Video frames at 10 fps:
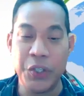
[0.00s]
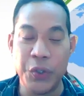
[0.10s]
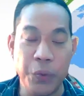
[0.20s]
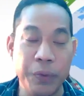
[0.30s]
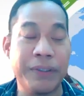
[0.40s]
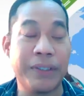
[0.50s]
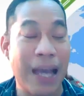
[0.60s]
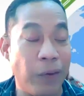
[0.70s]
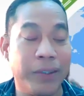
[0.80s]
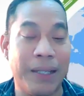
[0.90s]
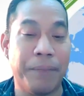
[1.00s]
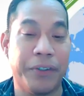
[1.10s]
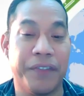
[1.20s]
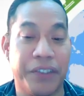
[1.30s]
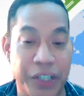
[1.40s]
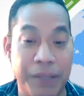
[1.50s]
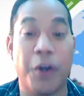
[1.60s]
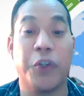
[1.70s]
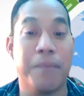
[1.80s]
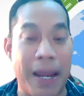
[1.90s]
You count the number of the
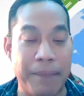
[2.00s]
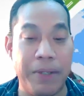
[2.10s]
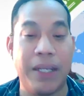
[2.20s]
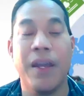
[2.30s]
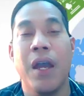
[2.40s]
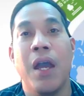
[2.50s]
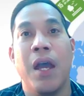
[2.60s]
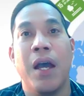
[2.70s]
term, or you might be